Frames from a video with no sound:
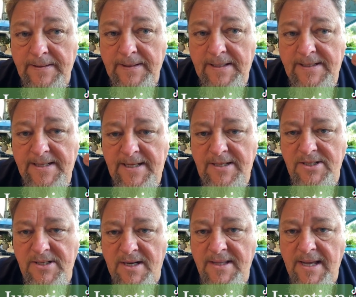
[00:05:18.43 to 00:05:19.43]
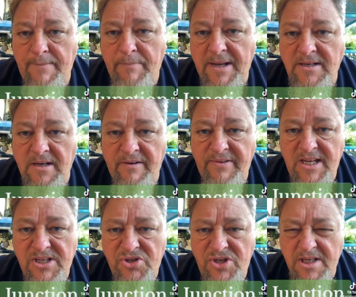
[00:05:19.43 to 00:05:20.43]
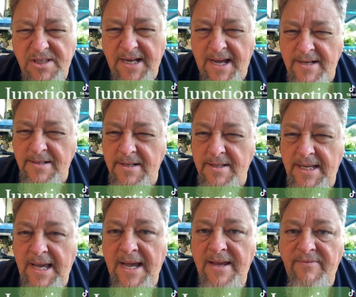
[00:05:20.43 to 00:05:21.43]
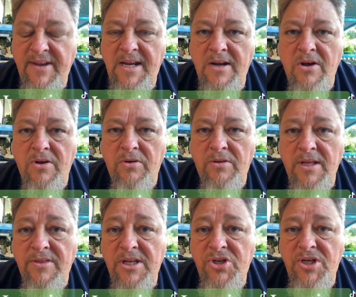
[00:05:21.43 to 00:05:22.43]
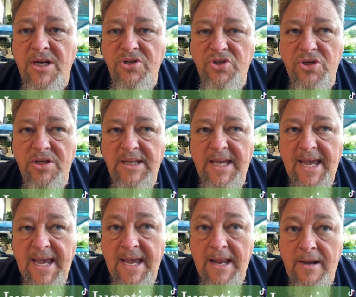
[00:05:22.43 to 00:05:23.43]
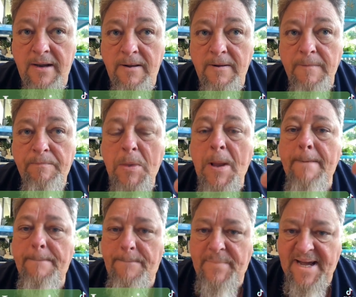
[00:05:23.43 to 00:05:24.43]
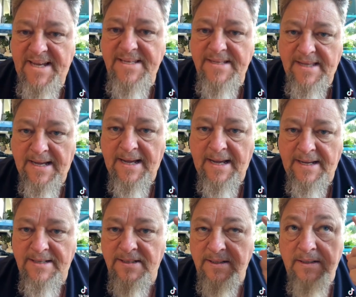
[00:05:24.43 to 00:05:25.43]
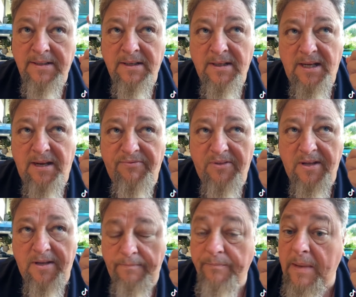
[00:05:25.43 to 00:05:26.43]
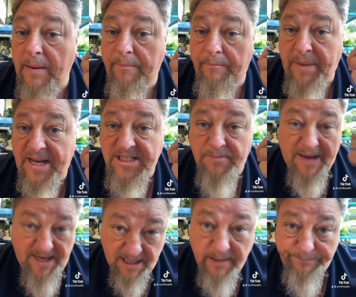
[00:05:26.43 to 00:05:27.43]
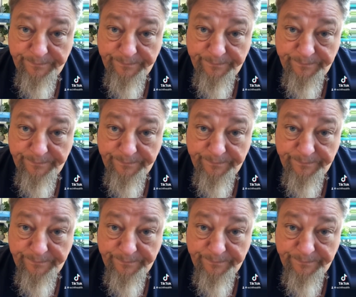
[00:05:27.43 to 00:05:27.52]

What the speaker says: it's inside that bundle of His, just under the AV node, that the junction can pace the heart if the pacemaker,